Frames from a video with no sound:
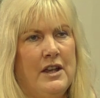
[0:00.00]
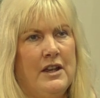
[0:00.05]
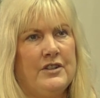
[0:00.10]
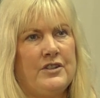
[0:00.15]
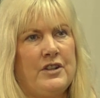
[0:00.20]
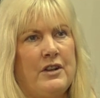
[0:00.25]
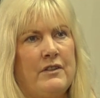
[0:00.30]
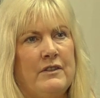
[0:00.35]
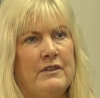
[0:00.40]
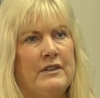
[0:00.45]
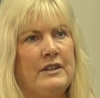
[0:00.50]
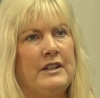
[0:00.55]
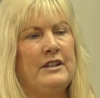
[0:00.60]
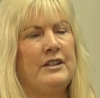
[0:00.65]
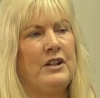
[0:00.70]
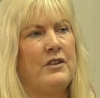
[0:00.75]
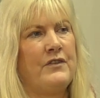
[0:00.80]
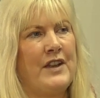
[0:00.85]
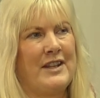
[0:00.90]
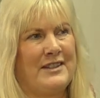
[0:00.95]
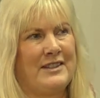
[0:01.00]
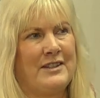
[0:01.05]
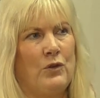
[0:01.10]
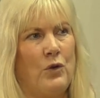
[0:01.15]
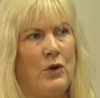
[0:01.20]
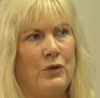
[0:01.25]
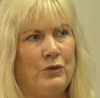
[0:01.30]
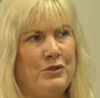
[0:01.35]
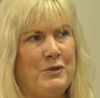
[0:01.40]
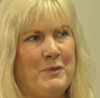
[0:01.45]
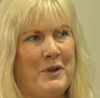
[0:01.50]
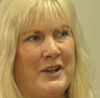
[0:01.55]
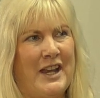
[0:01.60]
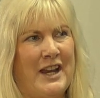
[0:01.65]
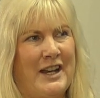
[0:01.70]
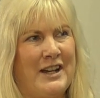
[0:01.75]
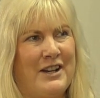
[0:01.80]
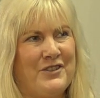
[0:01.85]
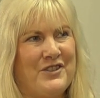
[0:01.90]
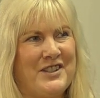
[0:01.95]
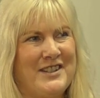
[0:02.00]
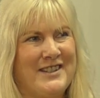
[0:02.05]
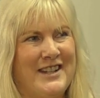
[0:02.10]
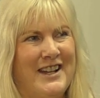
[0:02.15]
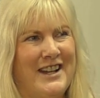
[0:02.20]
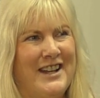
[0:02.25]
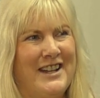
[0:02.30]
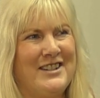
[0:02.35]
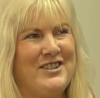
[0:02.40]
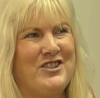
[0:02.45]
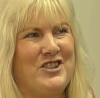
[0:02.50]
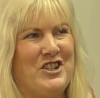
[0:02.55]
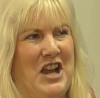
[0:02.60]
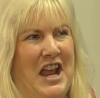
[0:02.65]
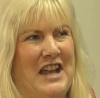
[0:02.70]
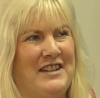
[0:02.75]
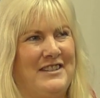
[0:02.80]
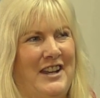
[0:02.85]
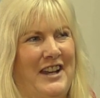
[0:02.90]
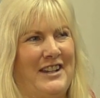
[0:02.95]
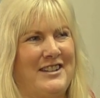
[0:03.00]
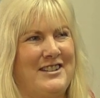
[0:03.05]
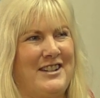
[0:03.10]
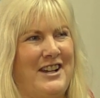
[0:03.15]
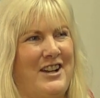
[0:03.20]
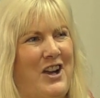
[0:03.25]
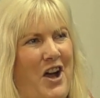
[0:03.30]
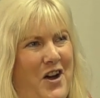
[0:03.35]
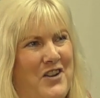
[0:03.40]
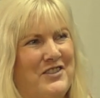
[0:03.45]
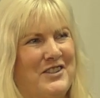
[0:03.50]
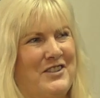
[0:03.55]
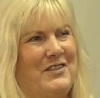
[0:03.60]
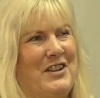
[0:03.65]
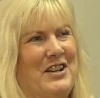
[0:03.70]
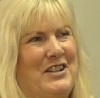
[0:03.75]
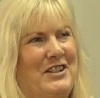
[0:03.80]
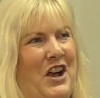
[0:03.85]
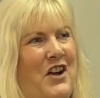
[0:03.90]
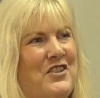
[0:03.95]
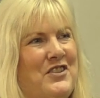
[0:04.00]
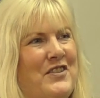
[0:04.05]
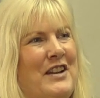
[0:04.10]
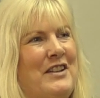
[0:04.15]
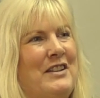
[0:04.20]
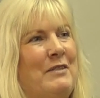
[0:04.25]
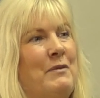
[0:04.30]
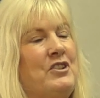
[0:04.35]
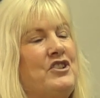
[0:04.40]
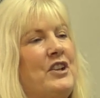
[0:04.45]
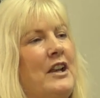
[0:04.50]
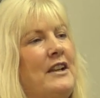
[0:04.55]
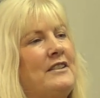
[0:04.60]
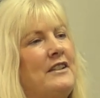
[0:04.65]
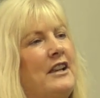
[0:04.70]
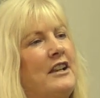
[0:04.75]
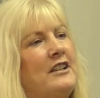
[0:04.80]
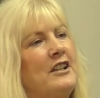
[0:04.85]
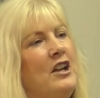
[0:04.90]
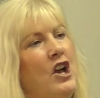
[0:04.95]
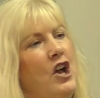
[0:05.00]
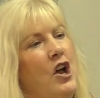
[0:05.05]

So, you know, that's the ultimate get out, isn't it? It's genetics. It can't do it. Can't do anything with genetics.